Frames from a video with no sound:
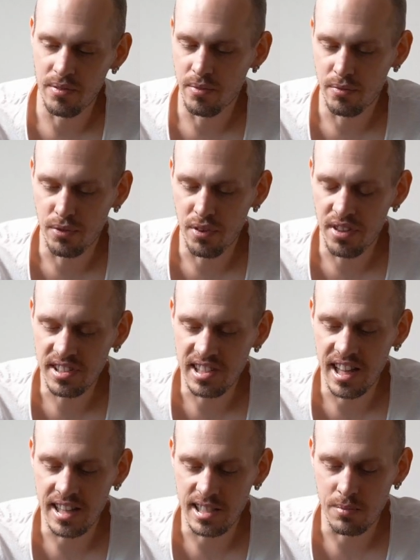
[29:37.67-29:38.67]
for this
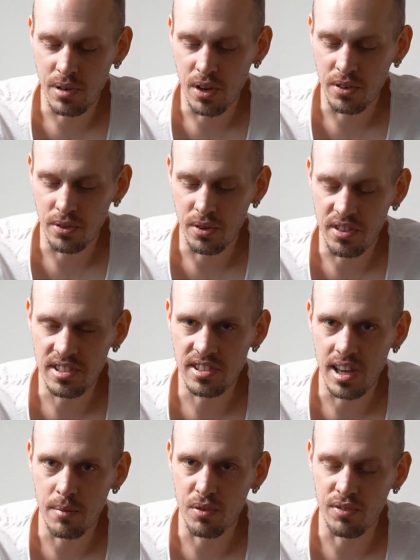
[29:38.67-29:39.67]
lens mount or this
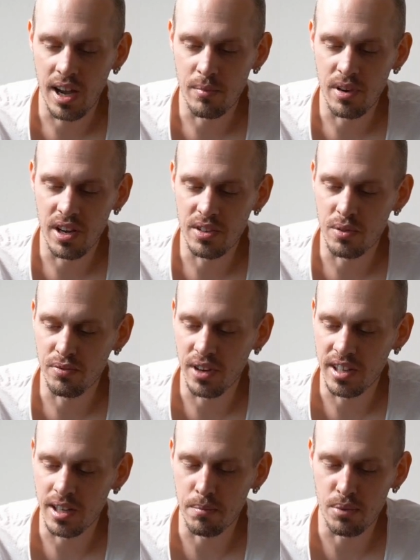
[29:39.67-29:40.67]
type of camera, you
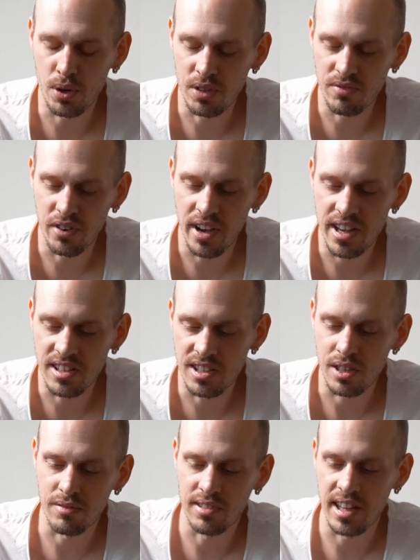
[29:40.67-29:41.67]
find a broad
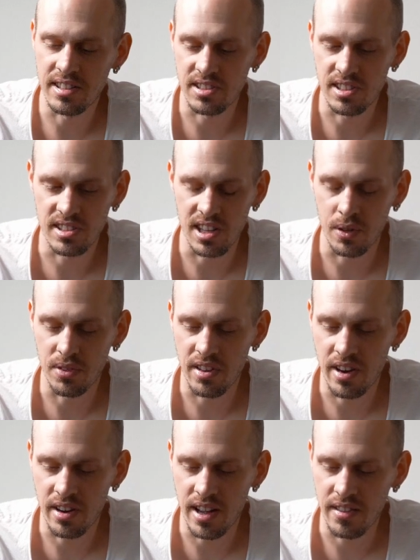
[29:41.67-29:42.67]
variety of lenses out
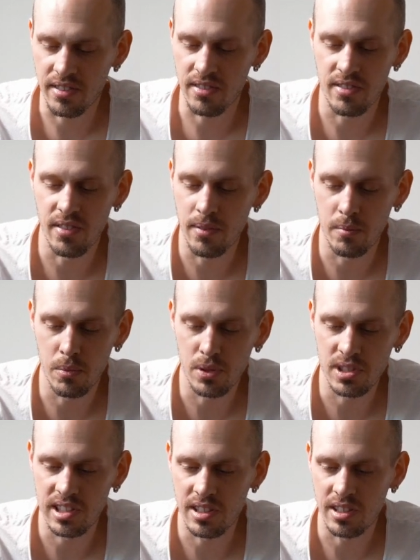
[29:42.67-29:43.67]
there, and
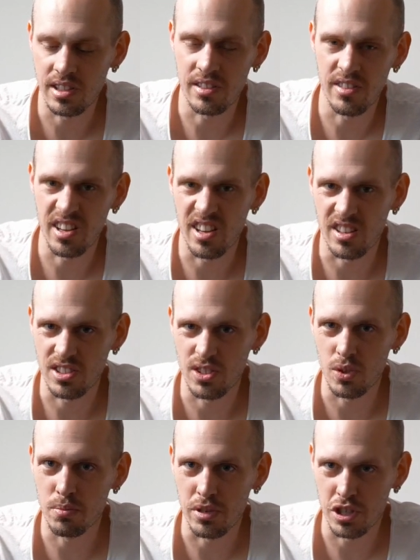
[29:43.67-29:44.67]
mostly they are
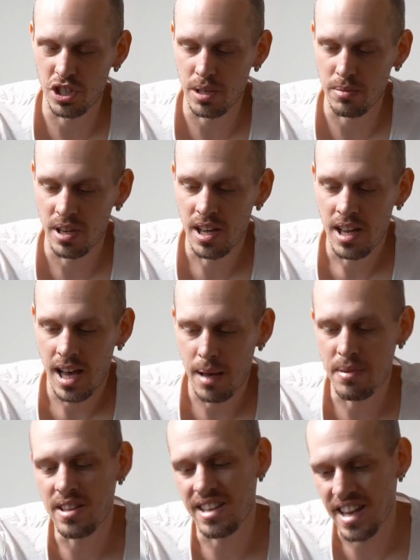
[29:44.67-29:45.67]
super cheap. I
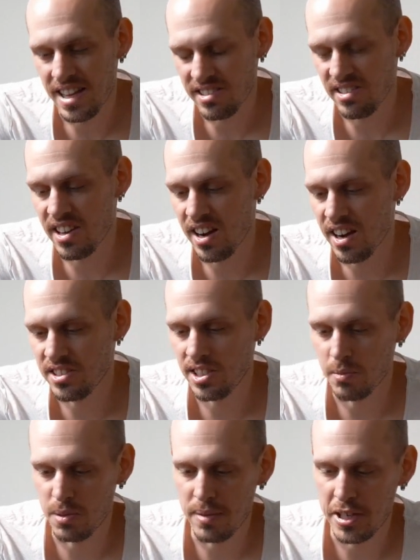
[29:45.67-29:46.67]
mean, yes, there are
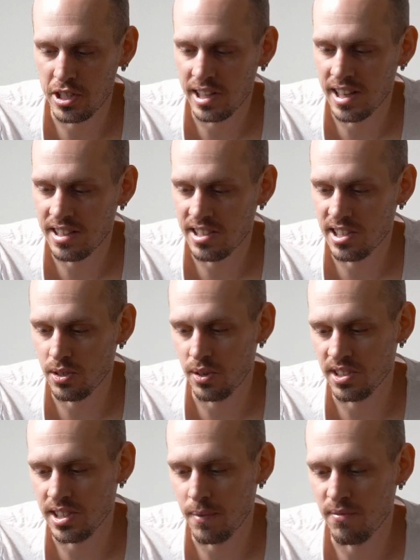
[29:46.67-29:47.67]
some special lenses
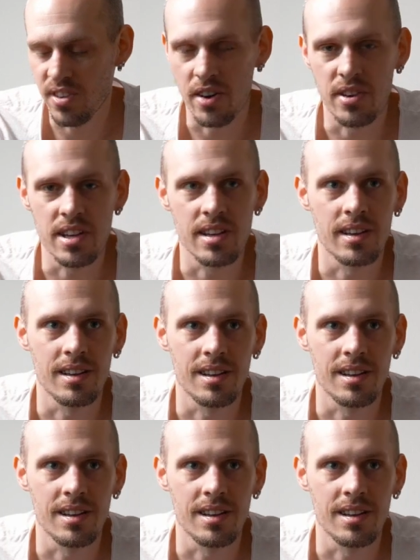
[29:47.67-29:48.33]
or some very